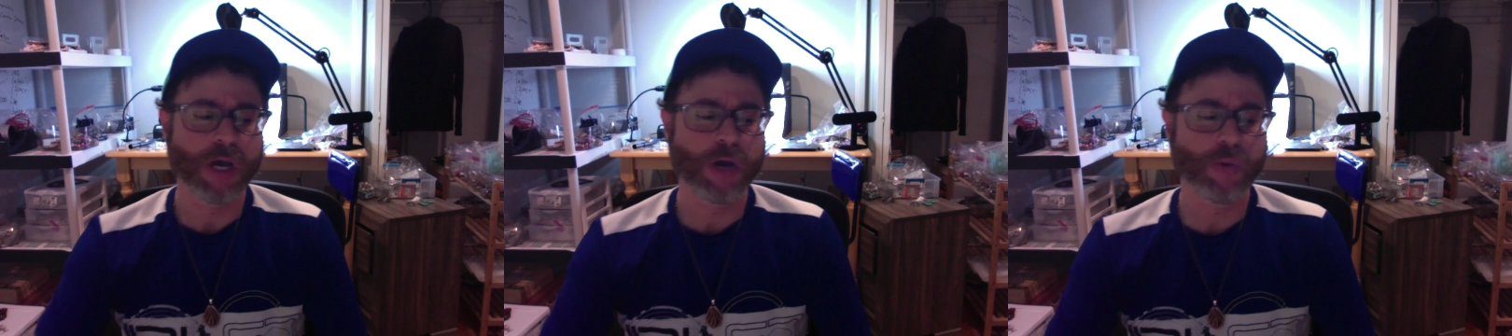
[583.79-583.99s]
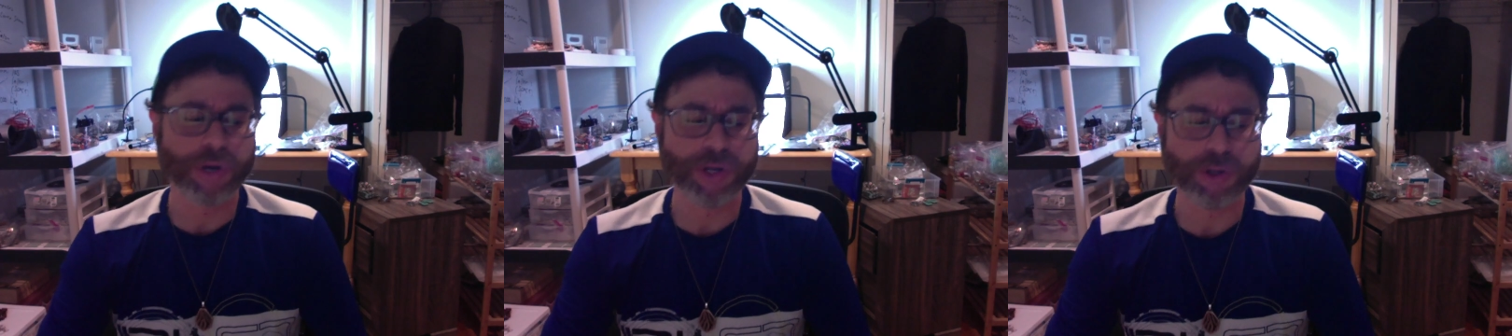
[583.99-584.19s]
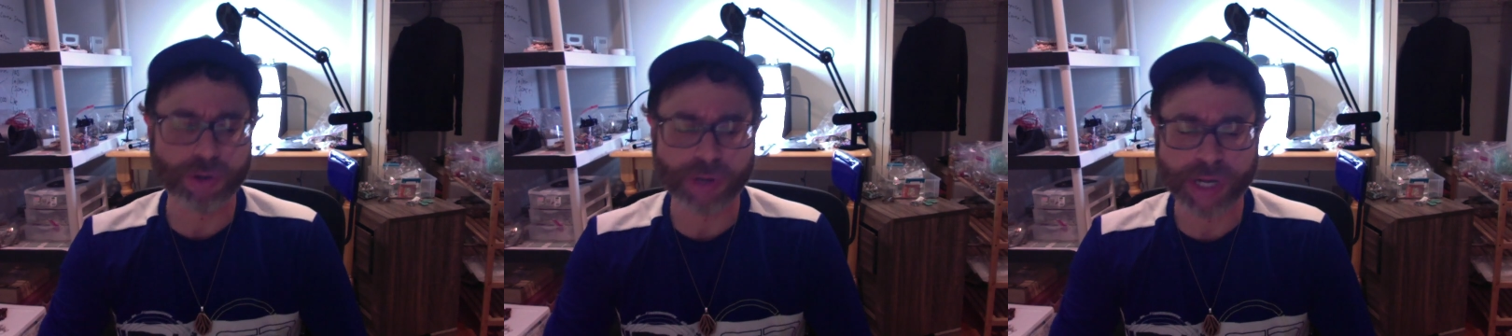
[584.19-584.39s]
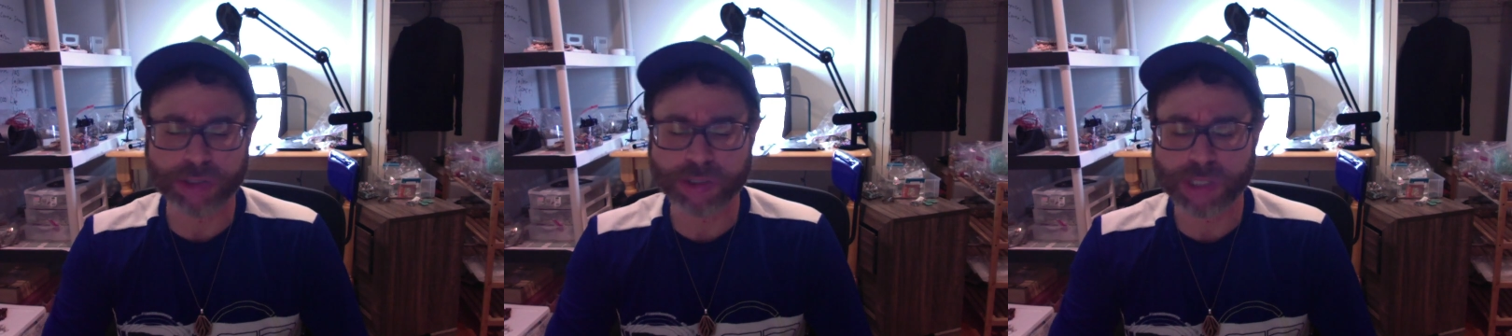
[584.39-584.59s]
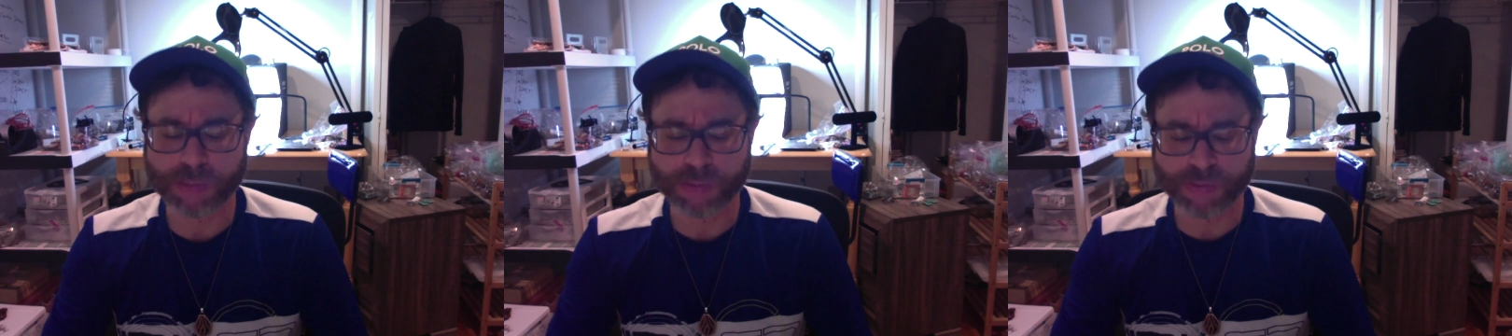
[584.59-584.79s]
when your
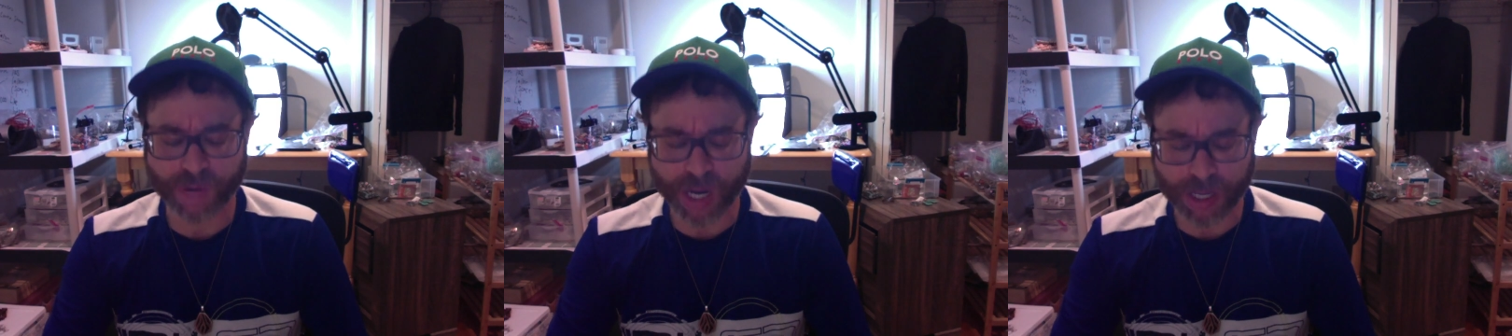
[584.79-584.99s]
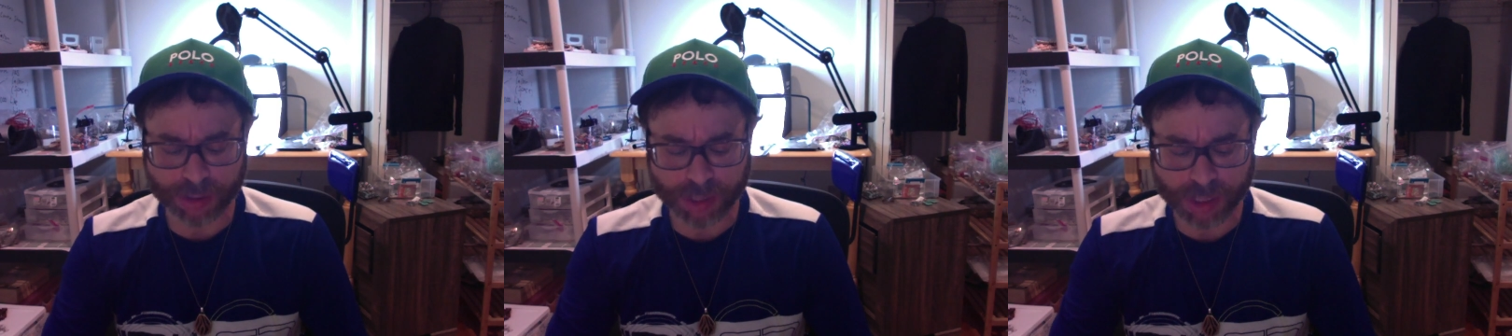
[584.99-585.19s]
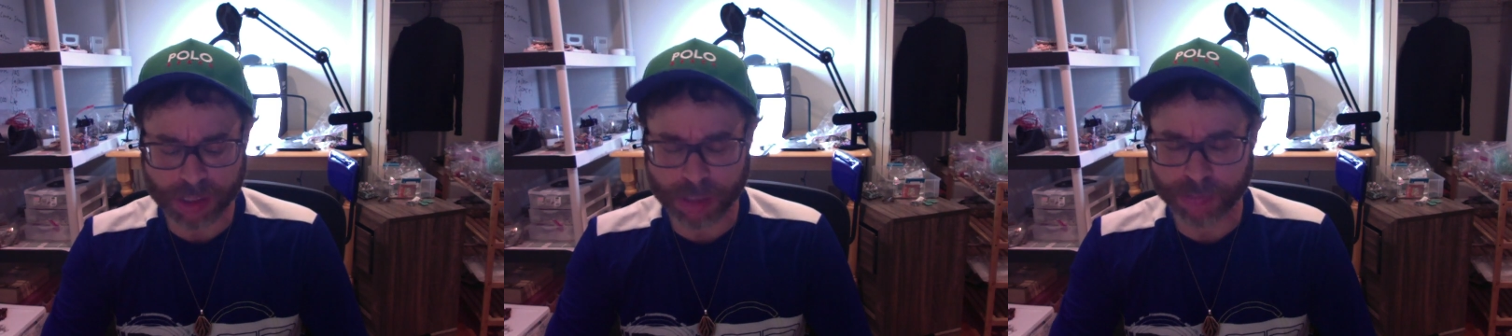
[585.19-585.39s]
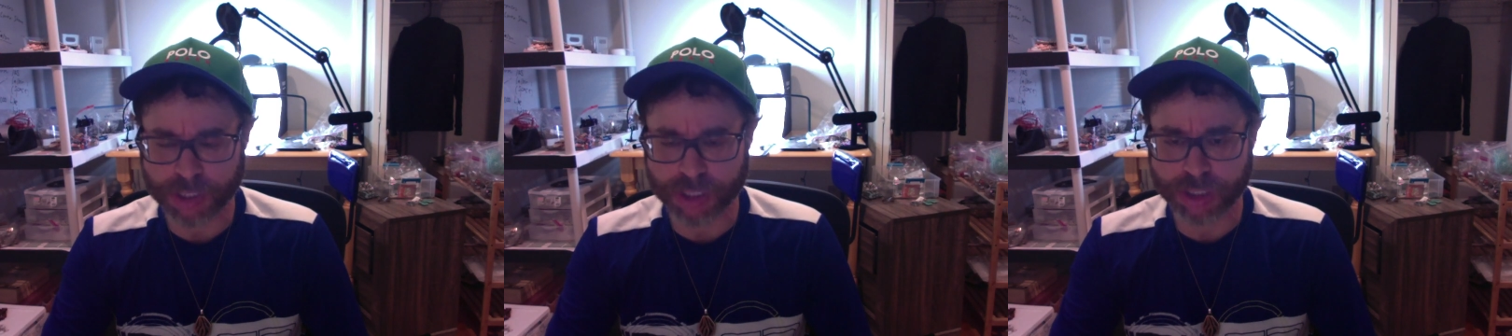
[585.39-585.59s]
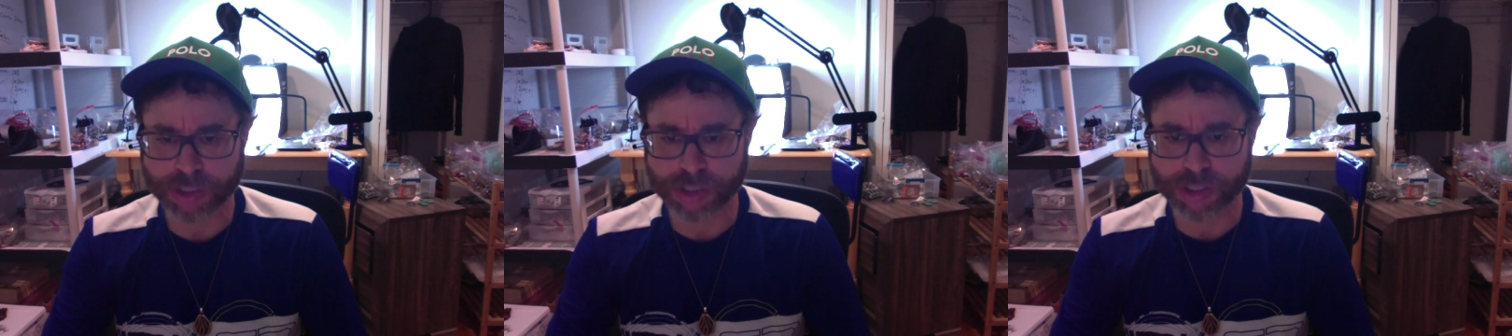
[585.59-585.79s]
internet provider does something
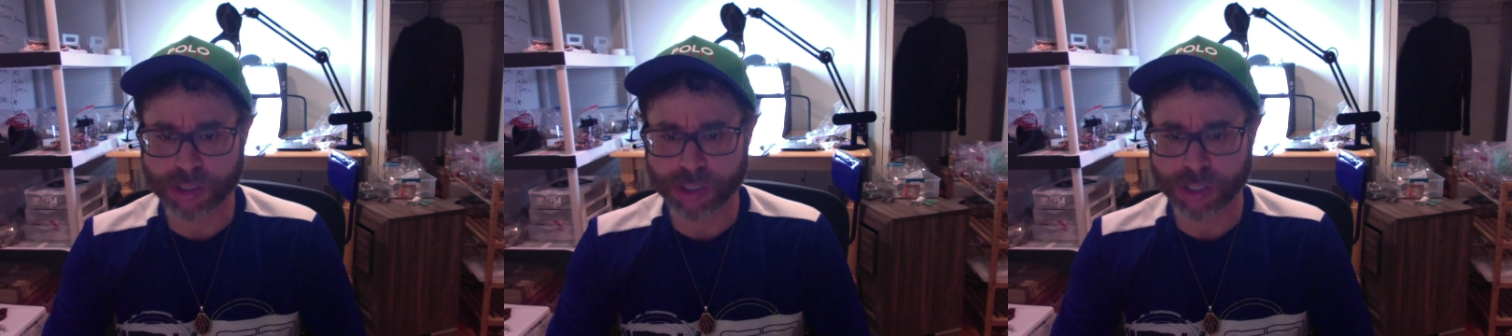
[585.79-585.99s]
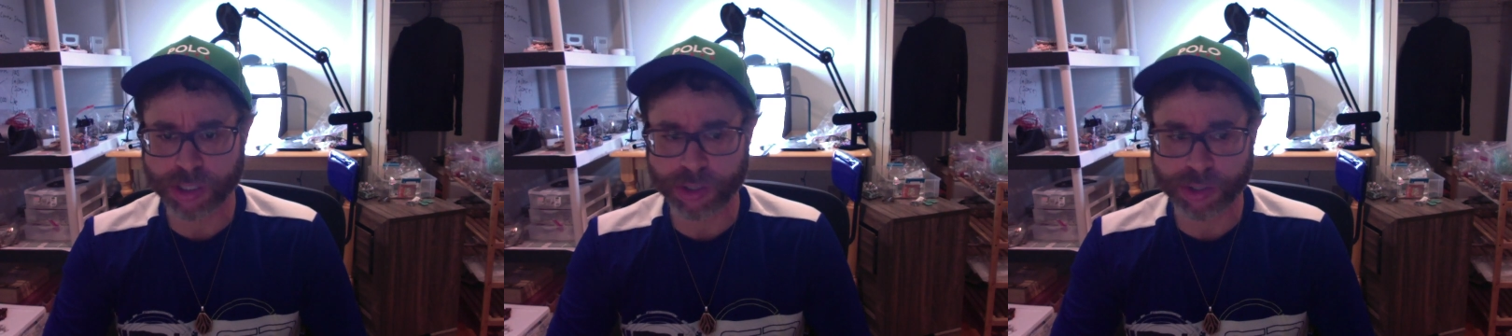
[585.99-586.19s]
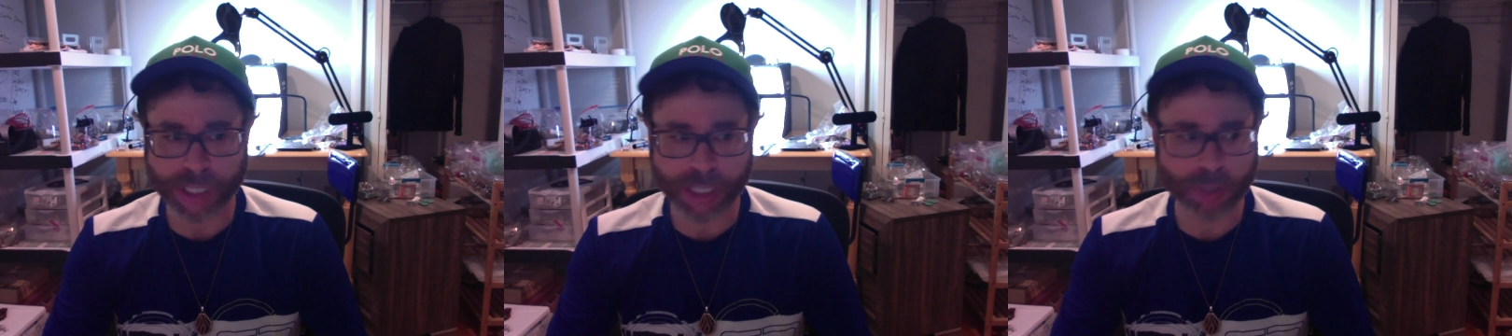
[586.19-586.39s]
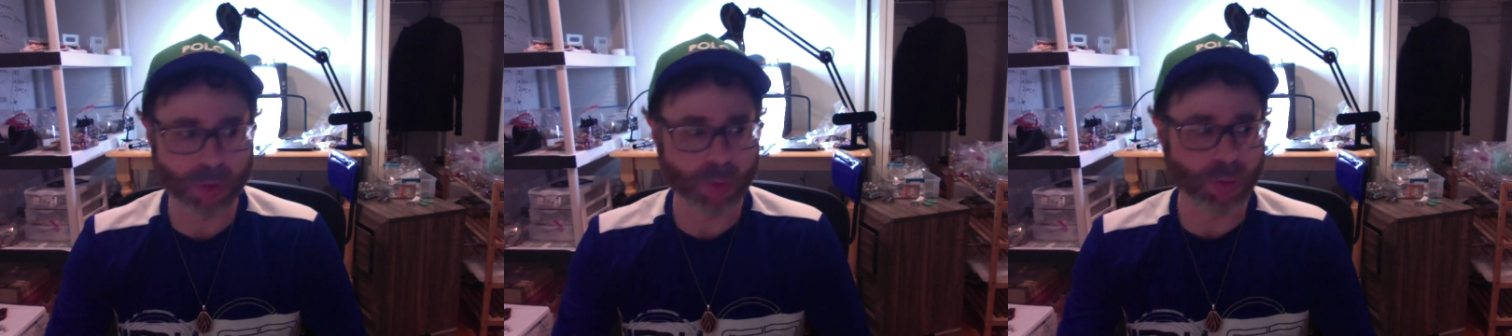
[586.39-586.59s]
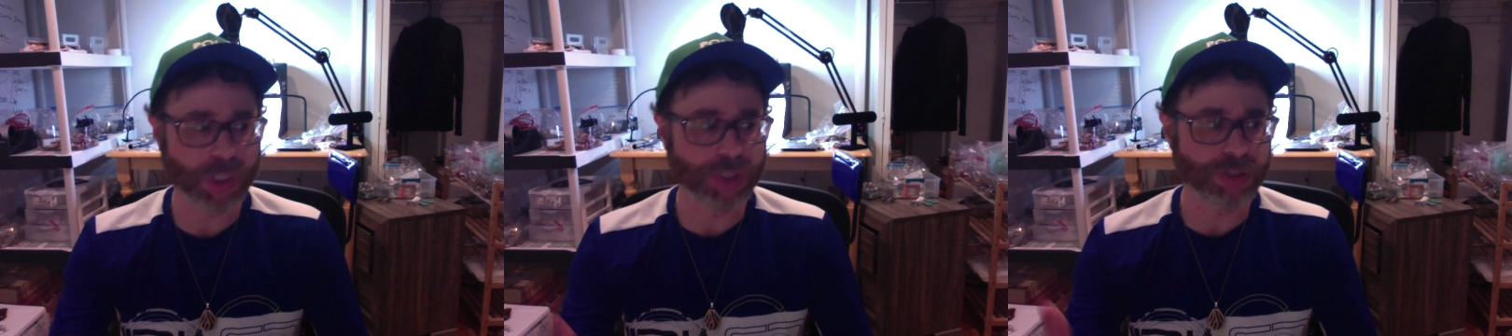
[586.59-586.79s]
to your circuit and you're like,
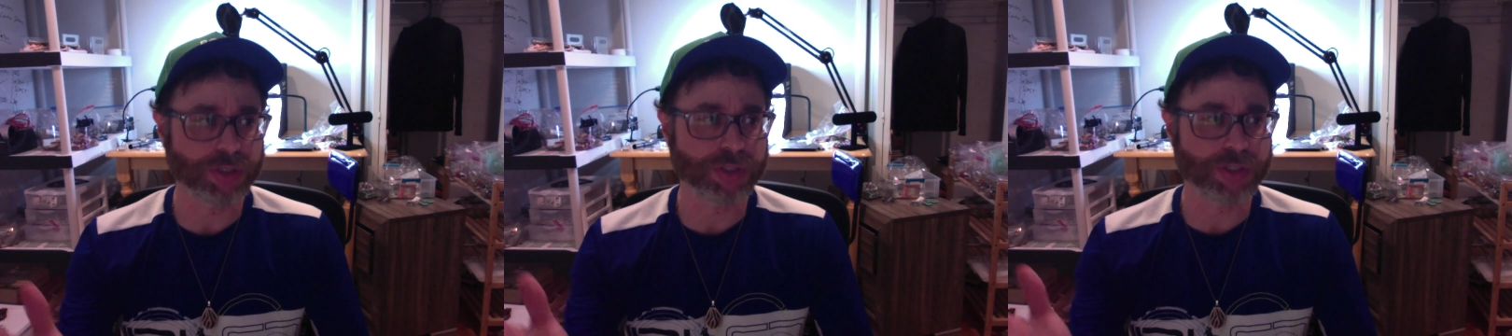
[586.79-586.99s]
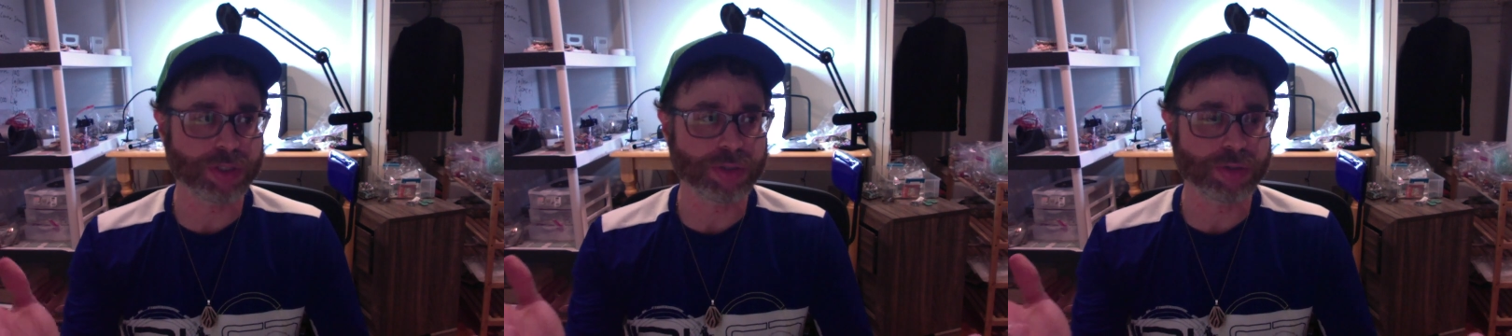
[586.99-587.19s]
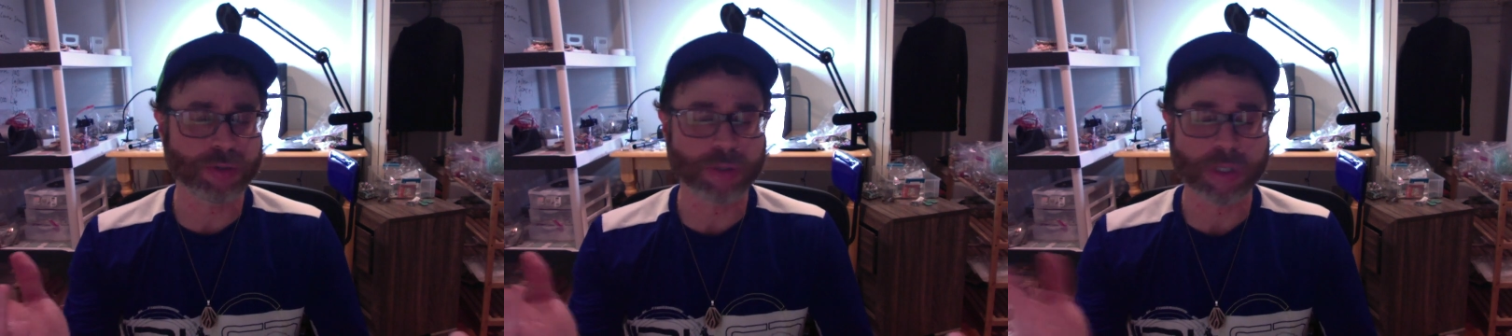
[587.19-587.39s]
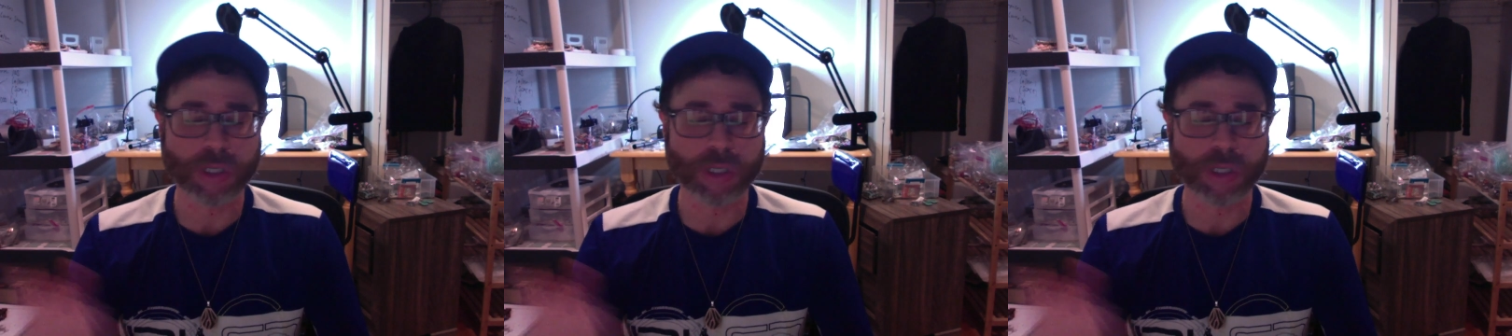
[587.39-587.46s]
well, what did you do?